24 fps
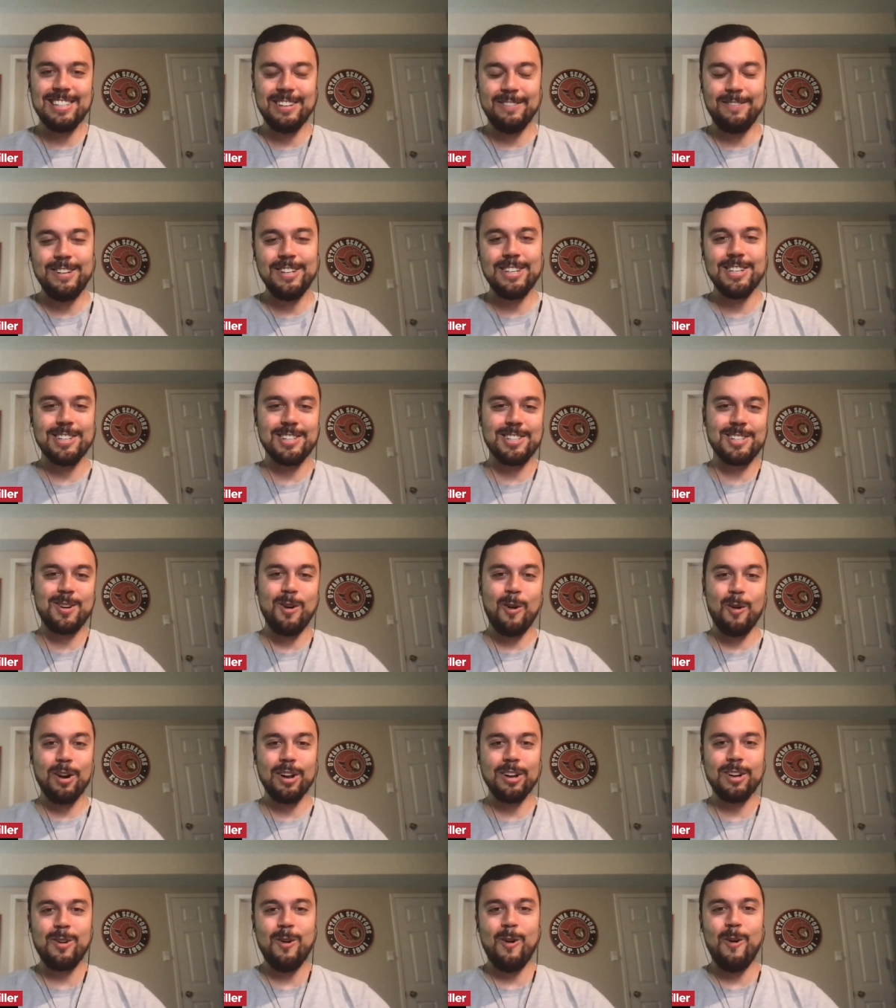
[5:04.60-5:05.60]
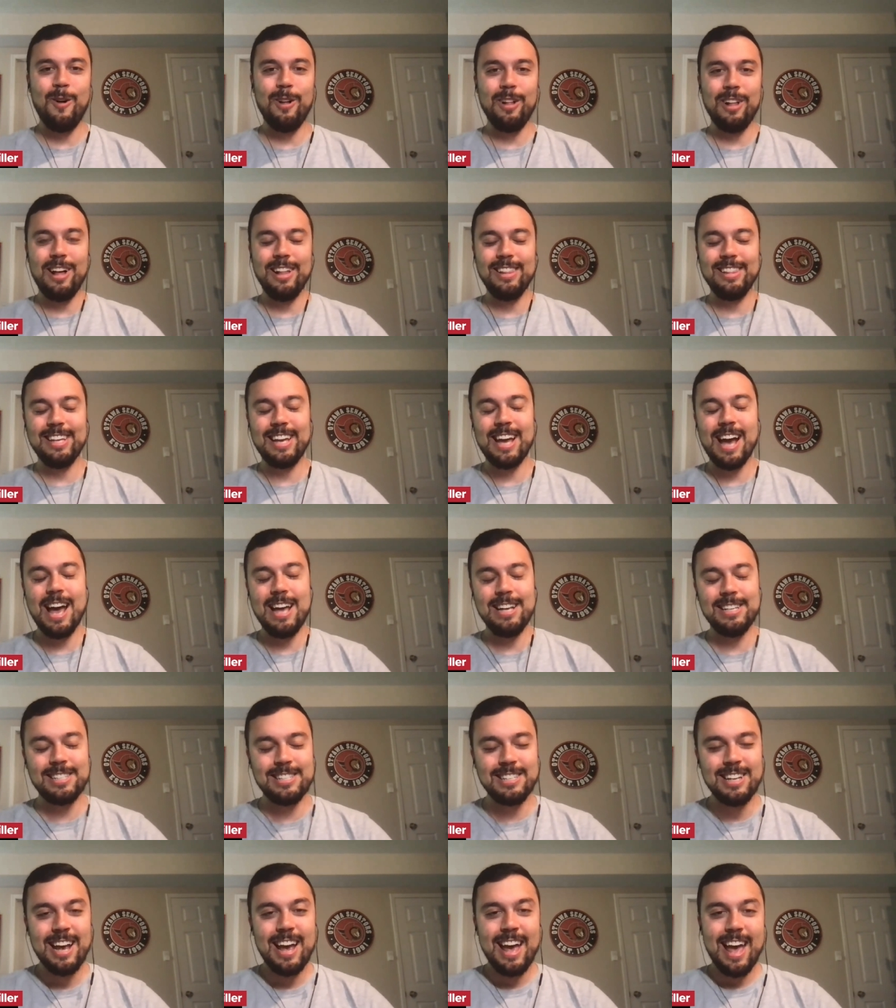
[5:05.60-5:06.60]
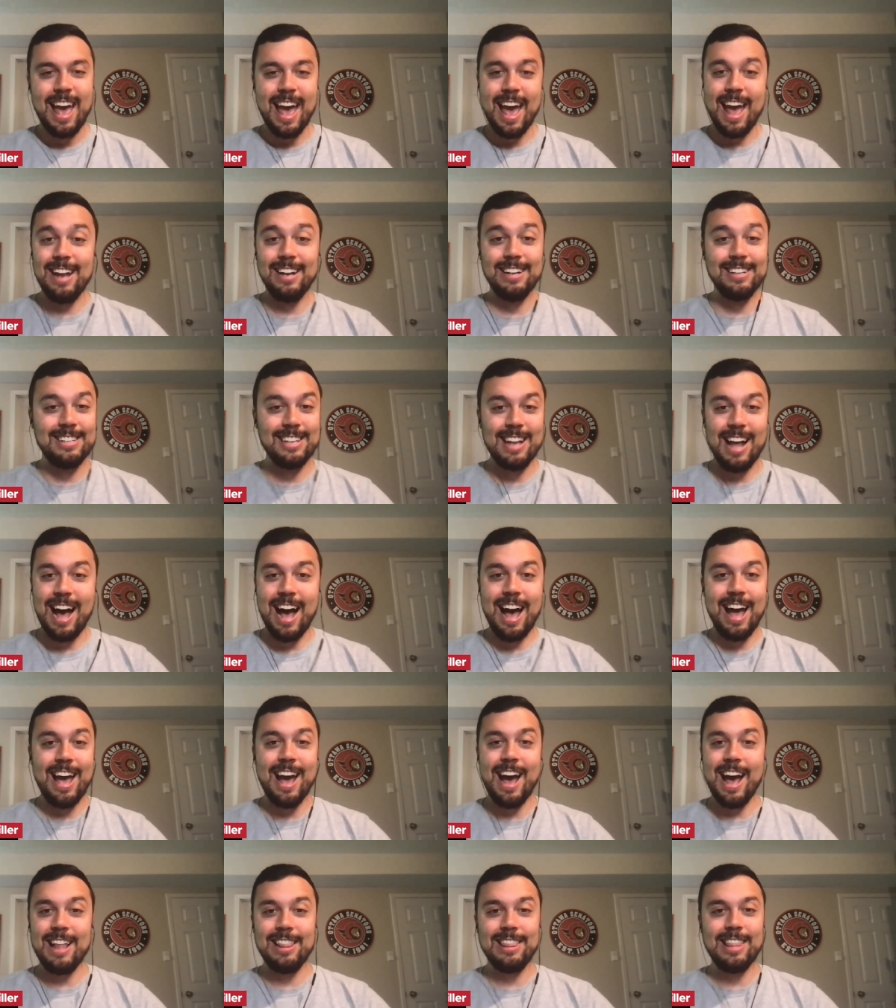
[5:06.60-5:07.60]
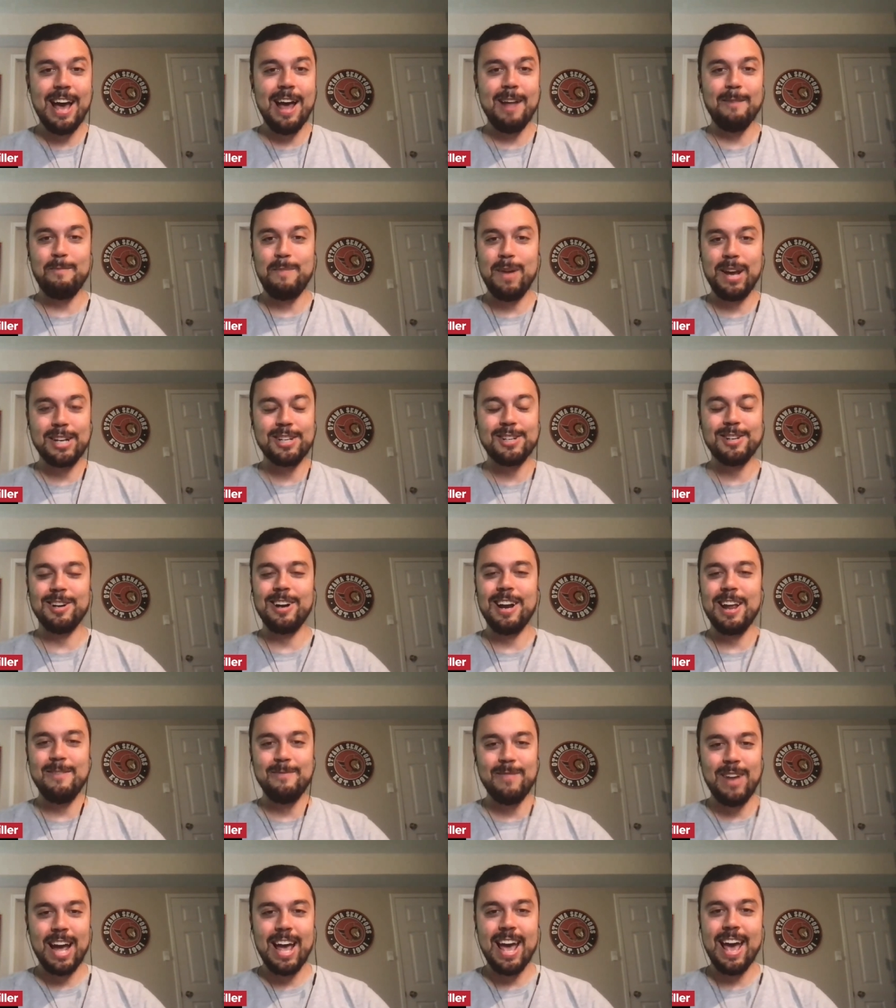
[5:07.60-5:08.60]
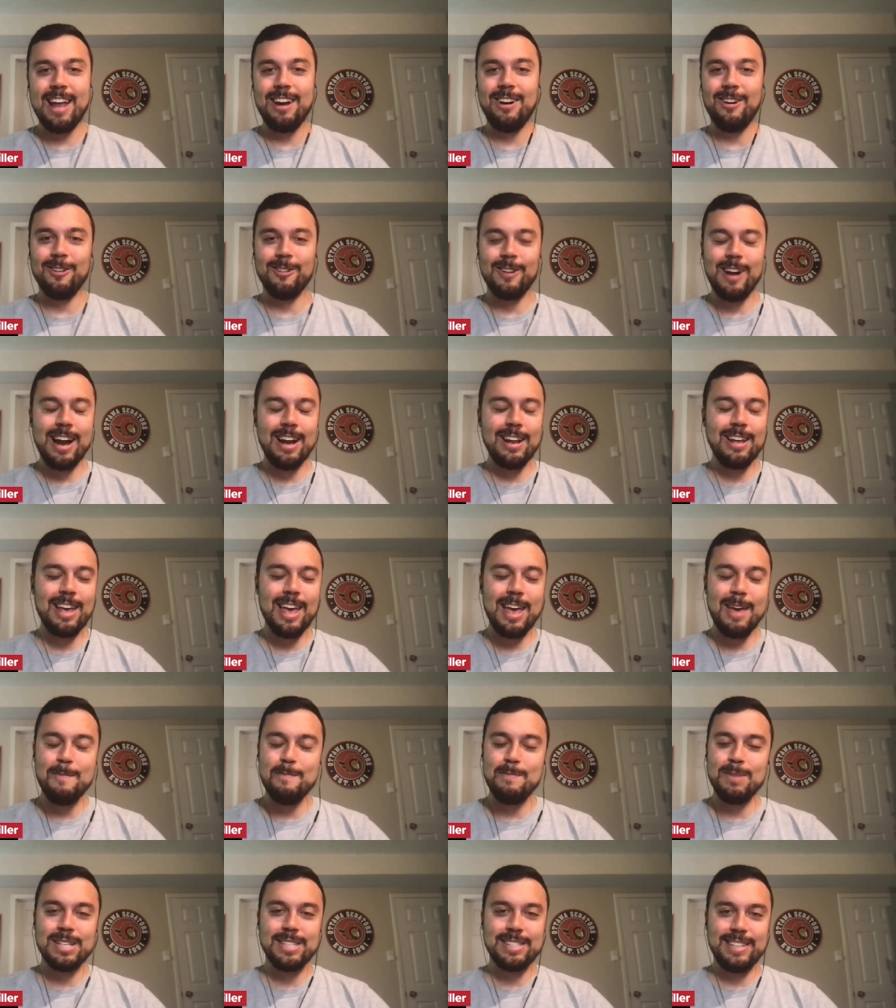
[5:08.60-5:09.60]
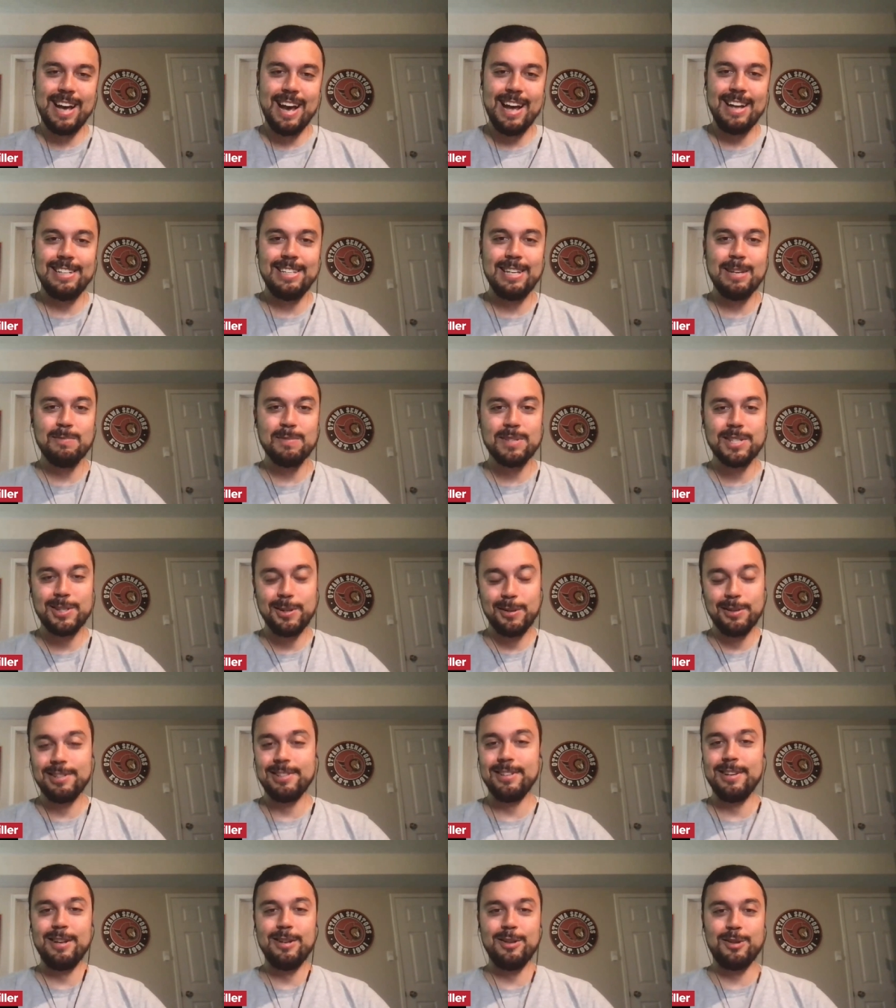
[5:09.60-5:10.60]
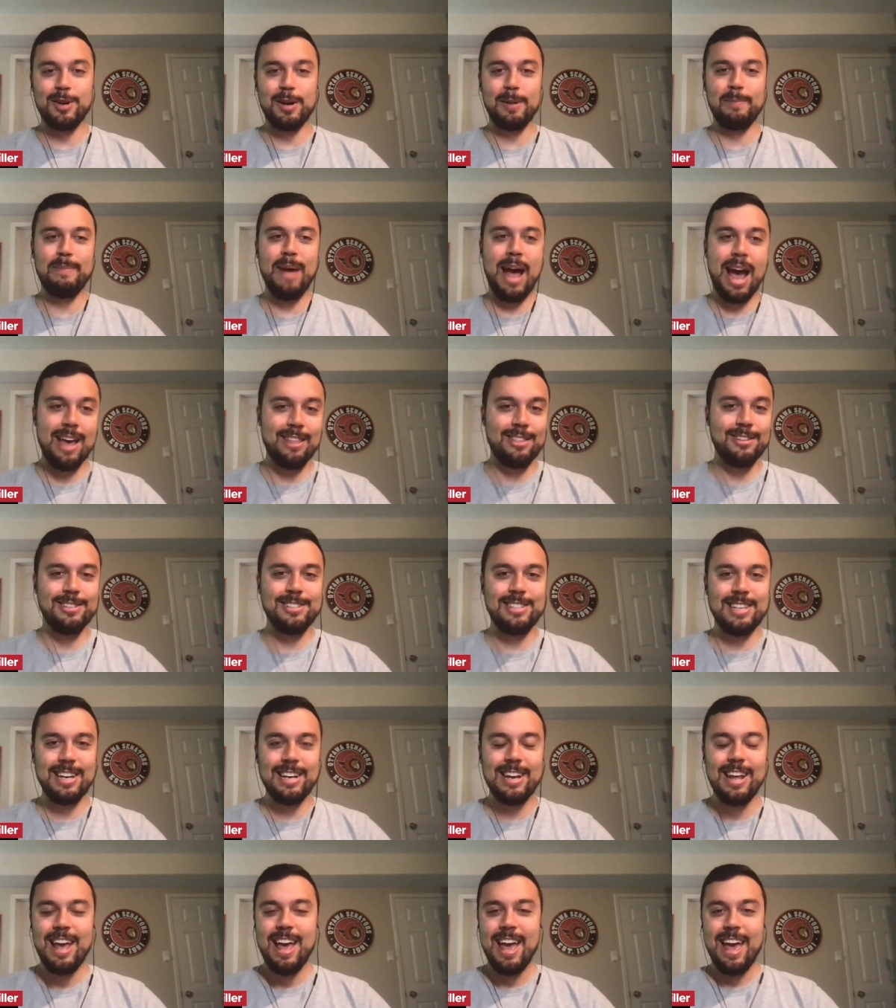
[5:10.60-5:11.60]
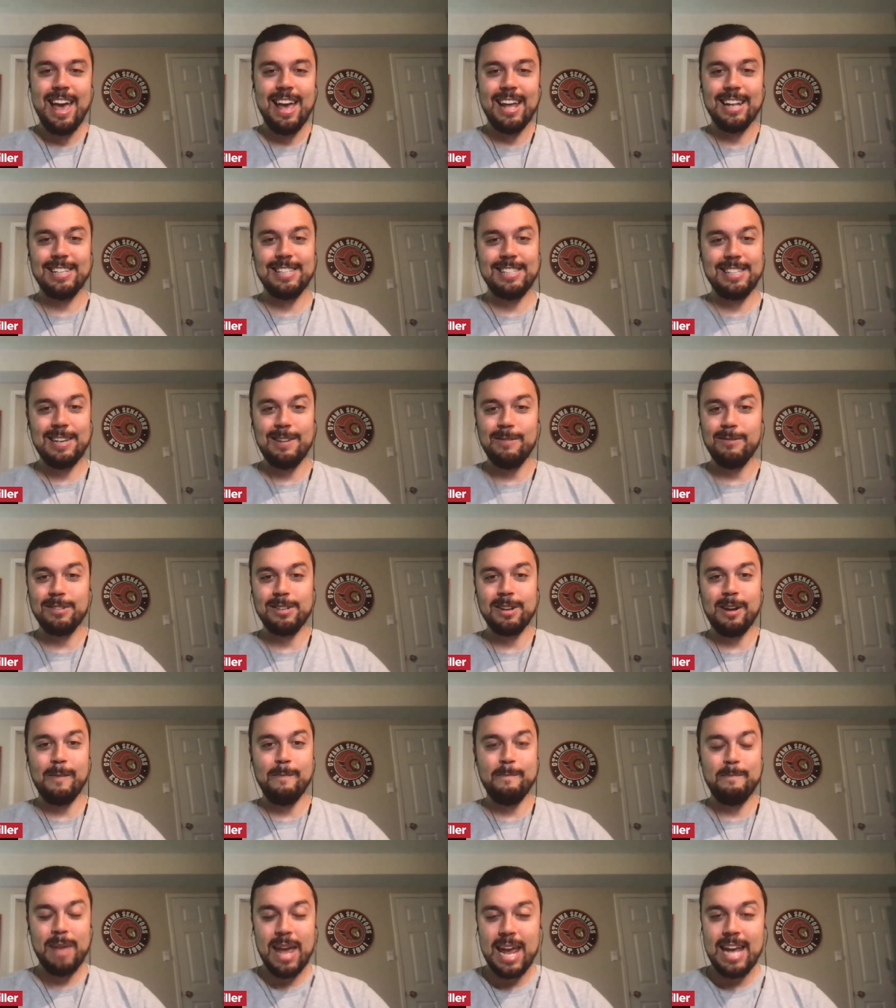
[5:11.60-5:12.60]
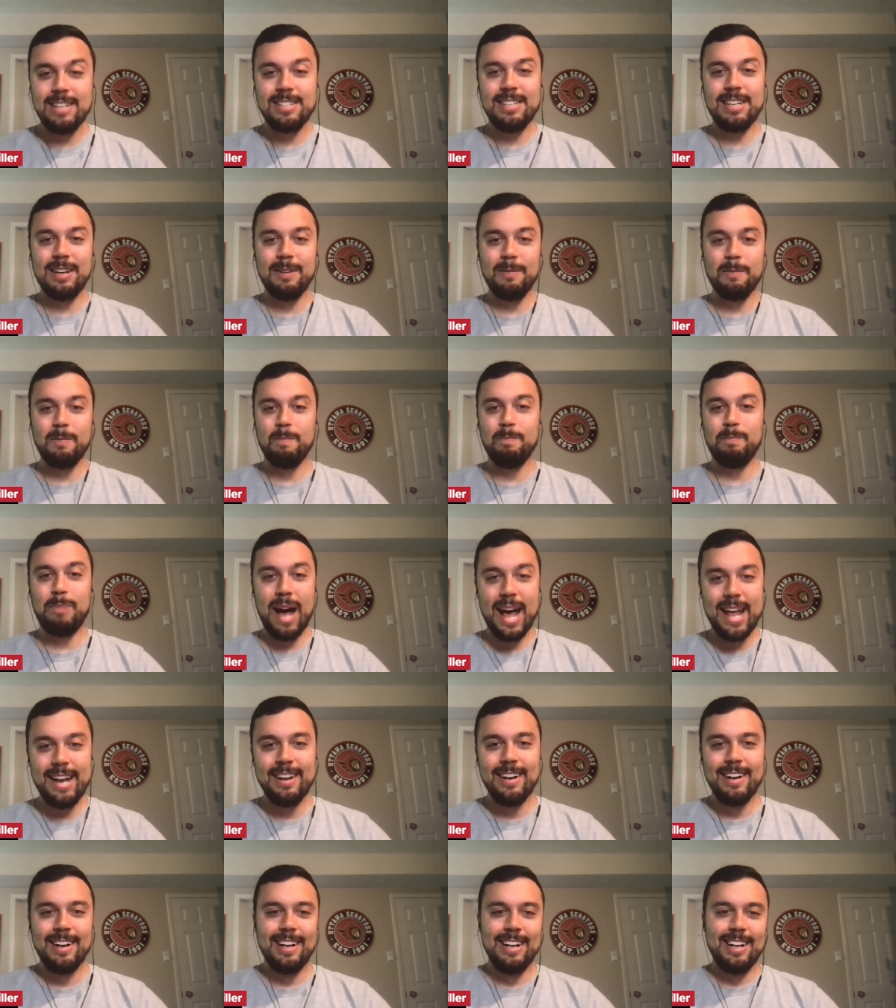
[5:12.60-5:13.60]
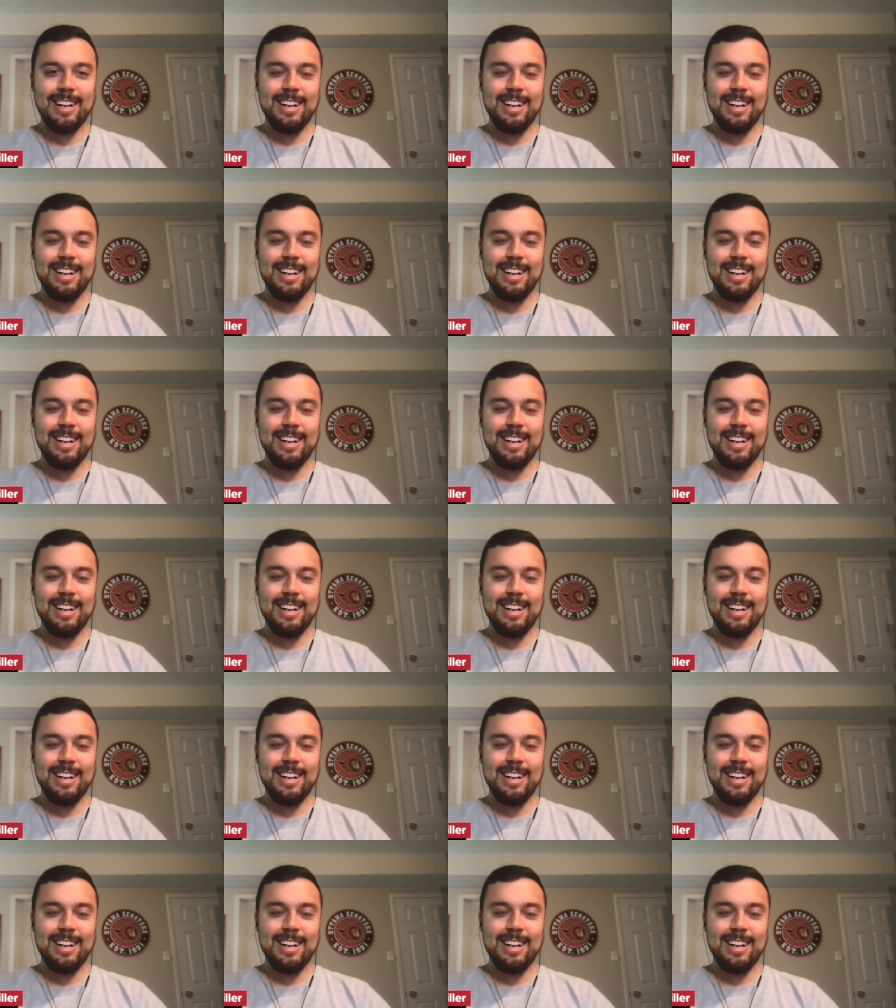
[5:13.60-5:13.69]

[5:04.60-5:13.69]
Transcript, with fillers: as if he just scored a goal on the ice. And I had that picture in my head already, him beside Tim Stutzle and Drake Batherson. It seemed amazing, but